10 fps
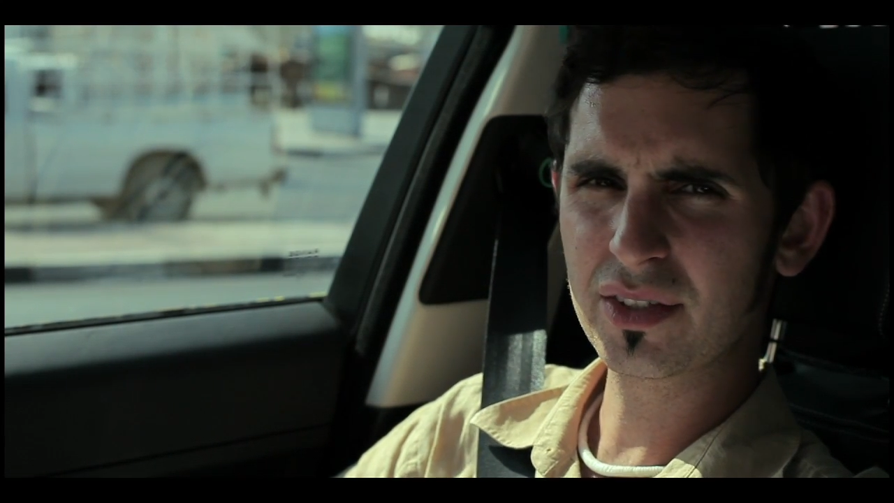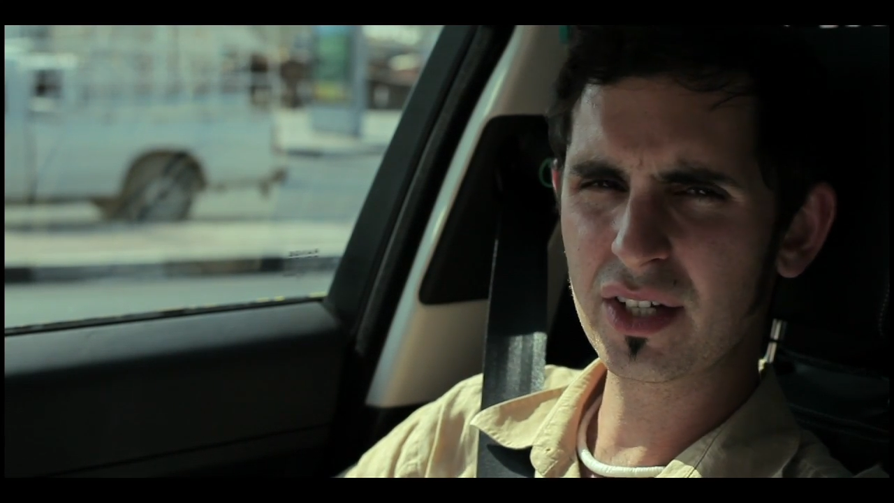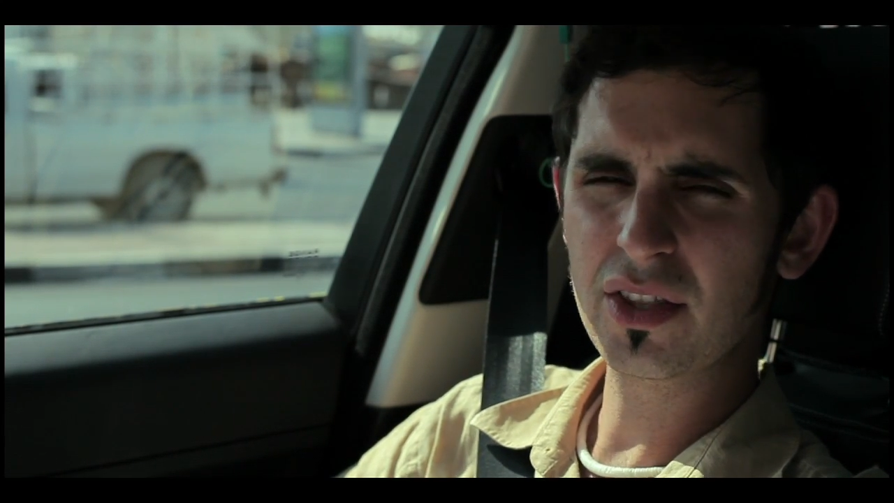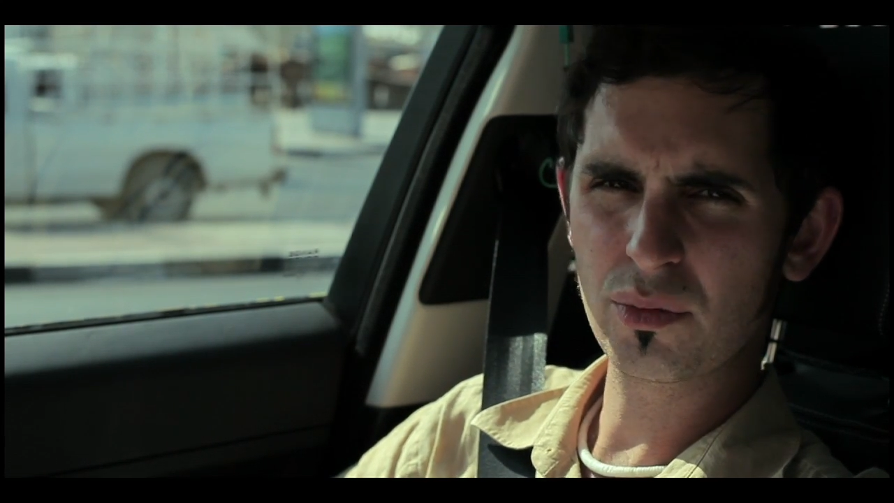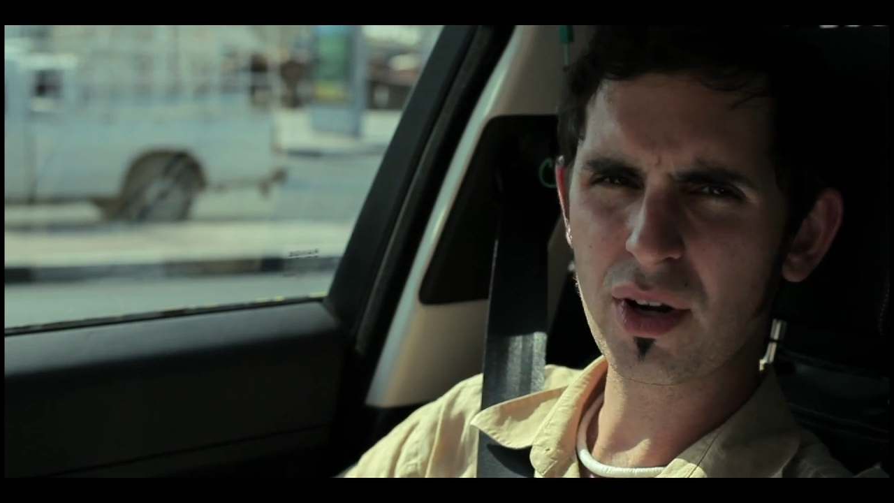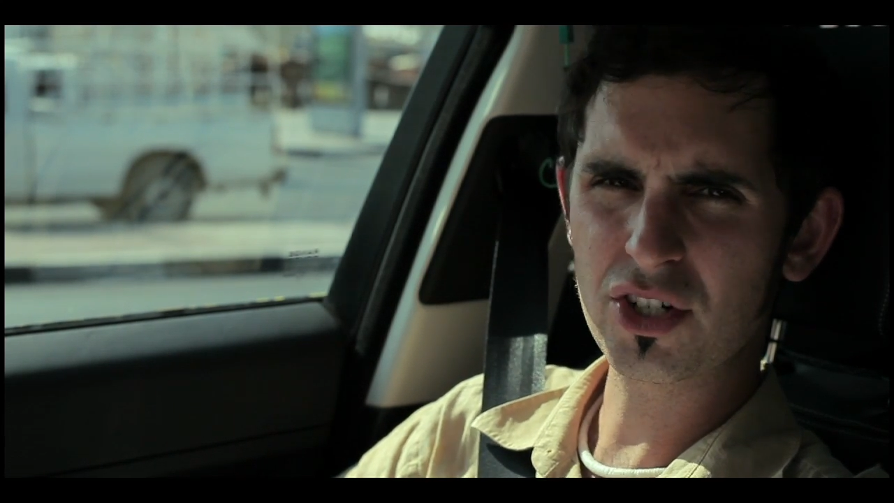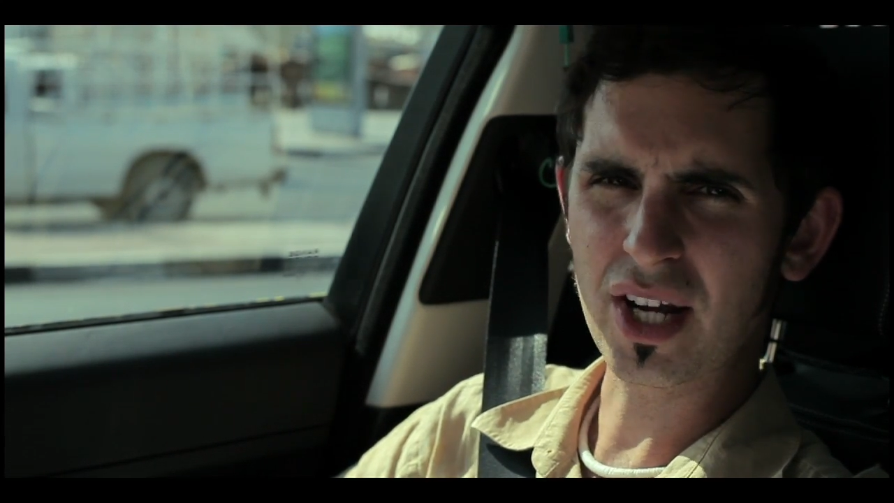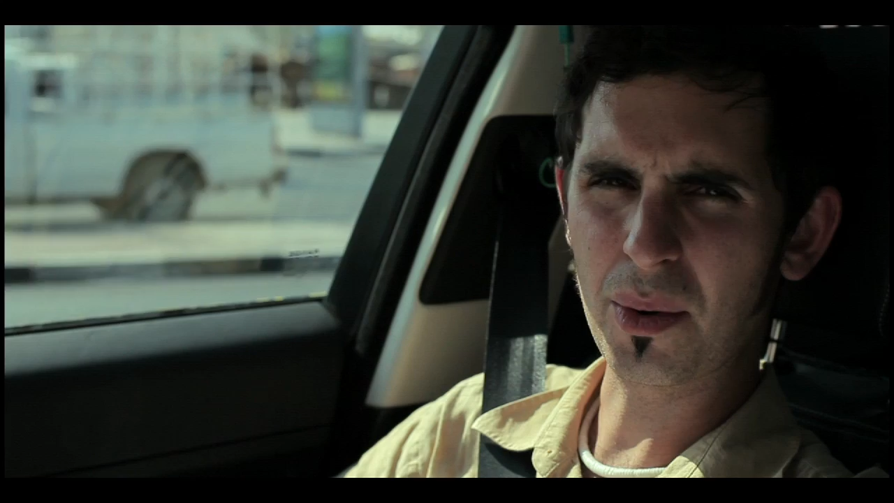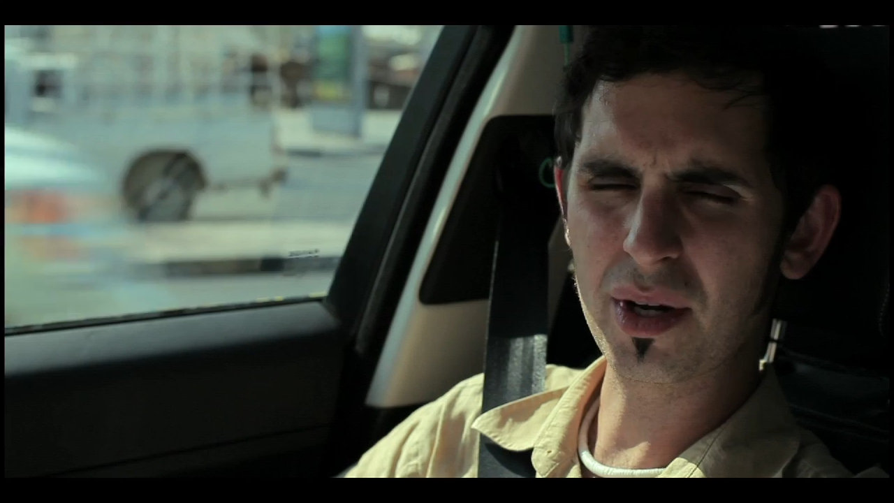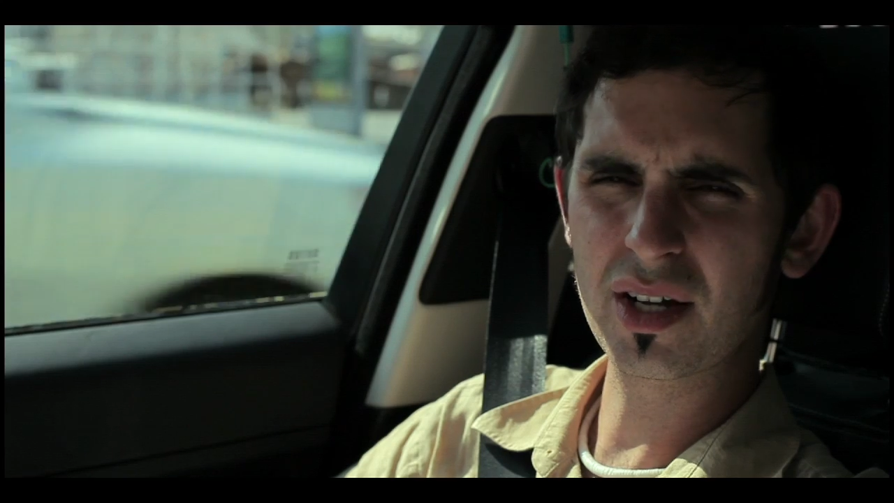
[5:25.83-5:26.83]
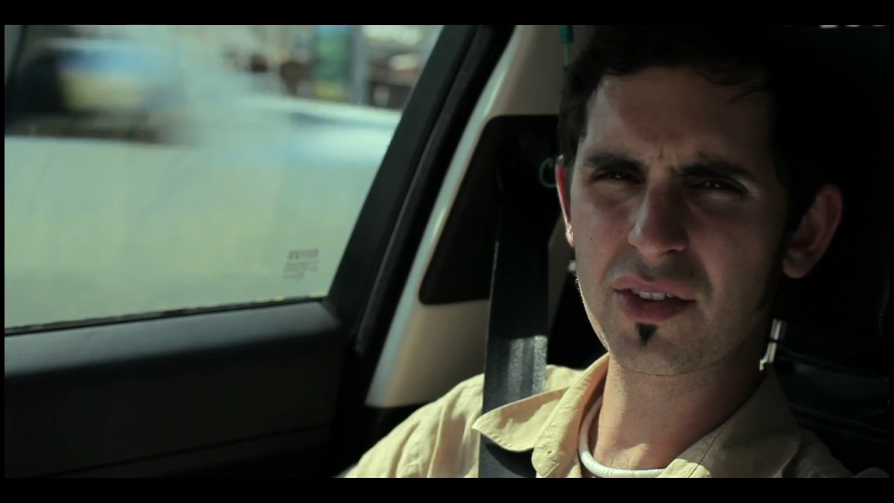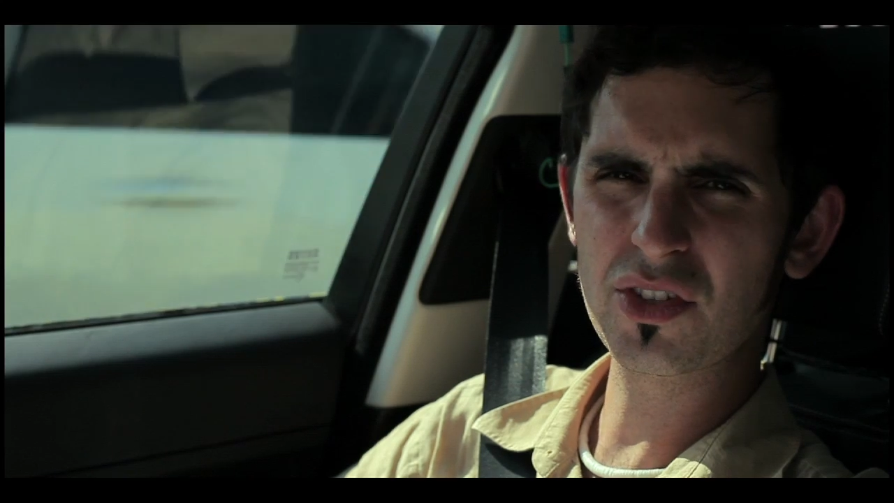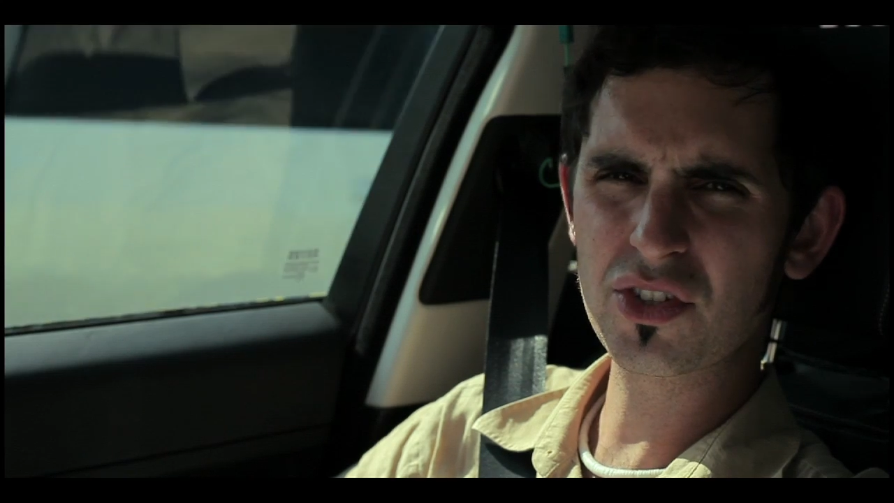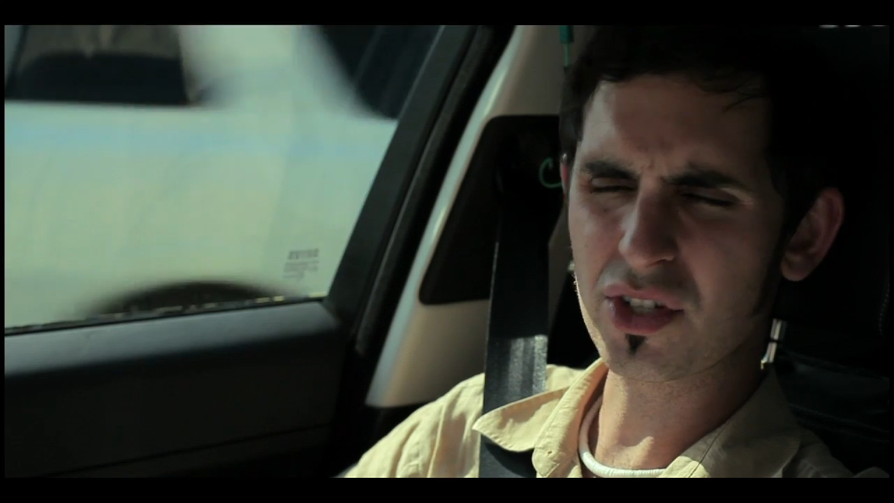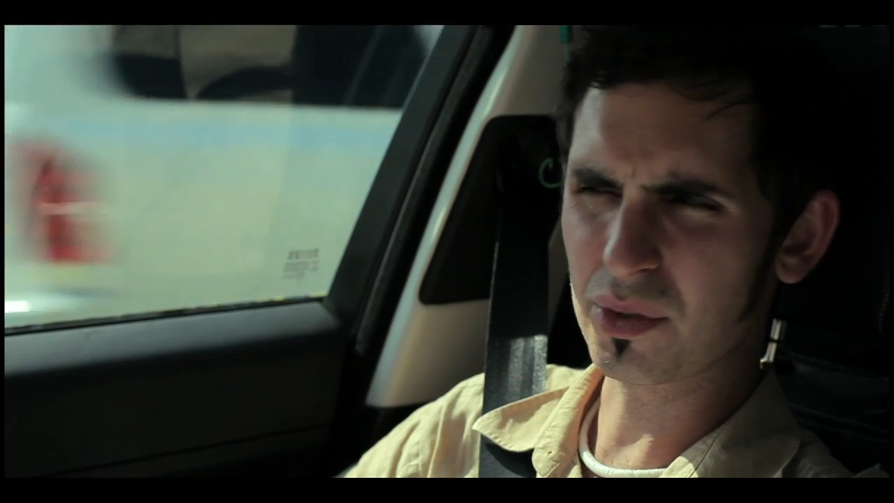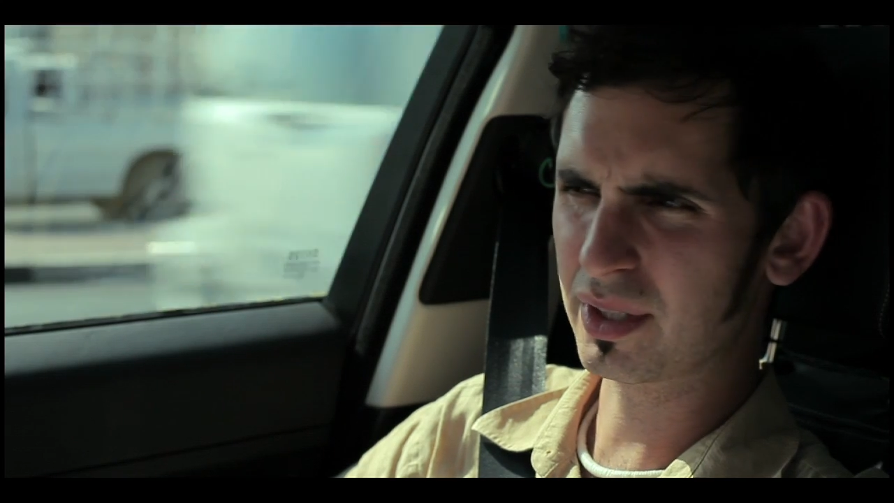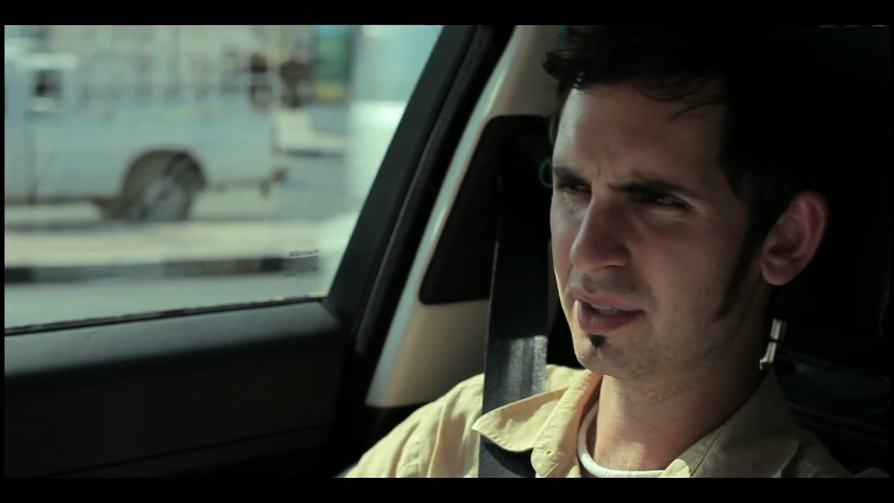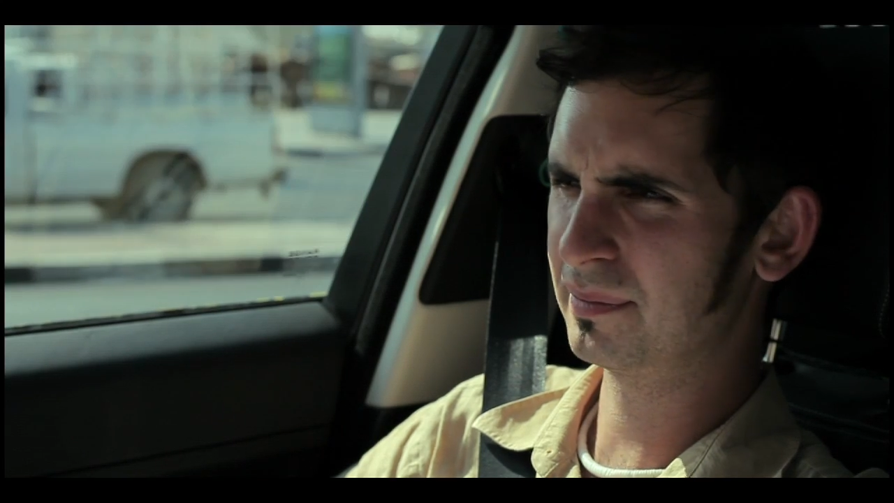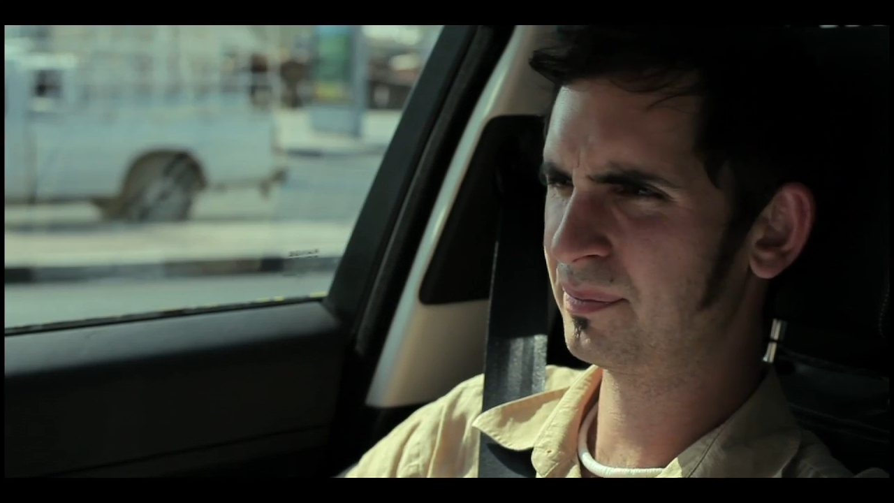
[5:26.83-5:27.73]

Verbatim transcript: than in the rush hour at the souk?